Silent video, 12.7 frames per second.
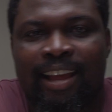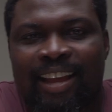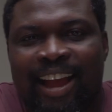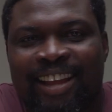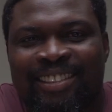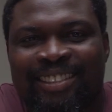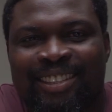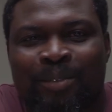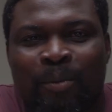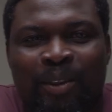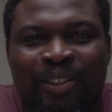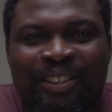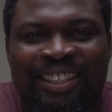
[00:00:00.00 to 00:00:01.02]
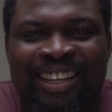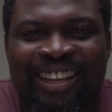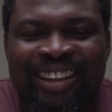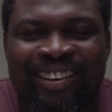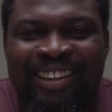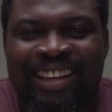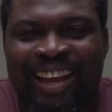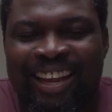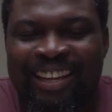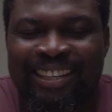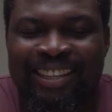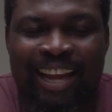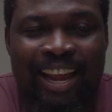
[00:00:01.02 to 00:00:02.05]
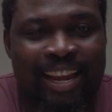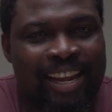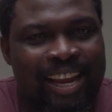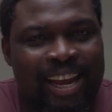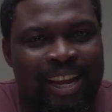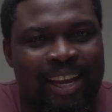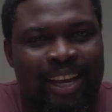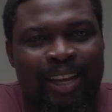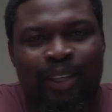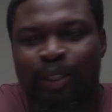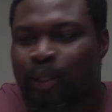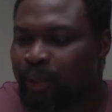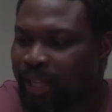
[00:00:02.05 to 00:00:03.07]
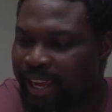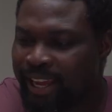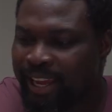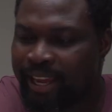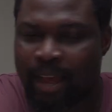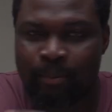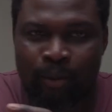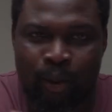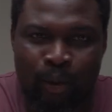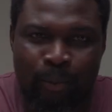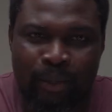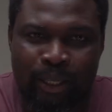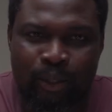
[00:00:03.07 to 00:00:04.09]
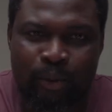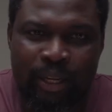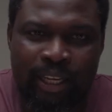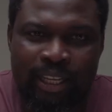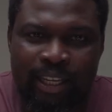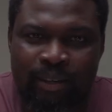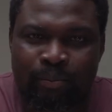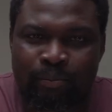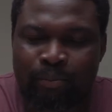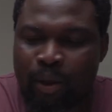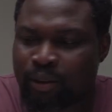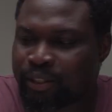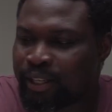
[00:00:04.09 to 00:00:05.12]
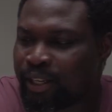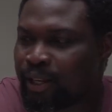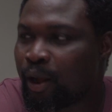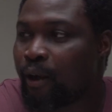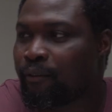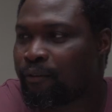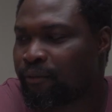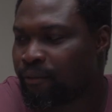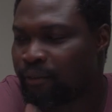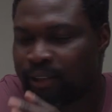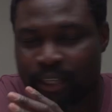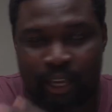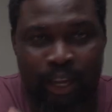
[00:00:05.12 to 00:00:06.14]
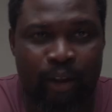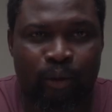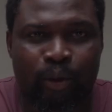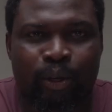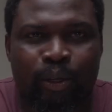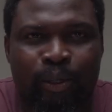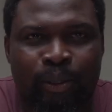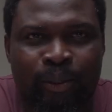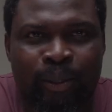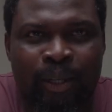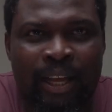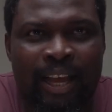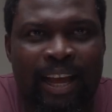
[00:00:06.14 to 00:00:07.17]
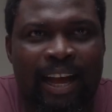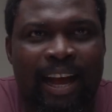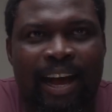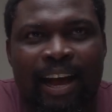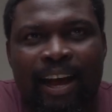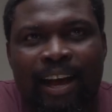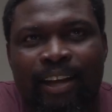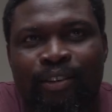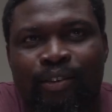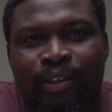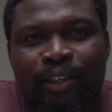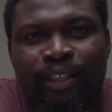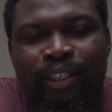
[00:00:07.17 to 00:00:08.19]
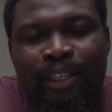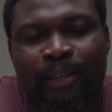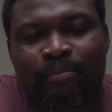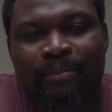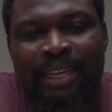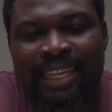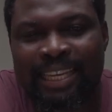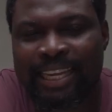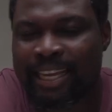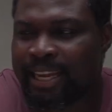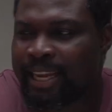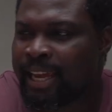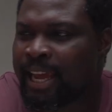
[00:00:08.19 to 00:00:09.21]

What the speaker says: guys, it's Motozi here again, and today I'm going to be doing the unboxing of the AeroCool Trinity Mini.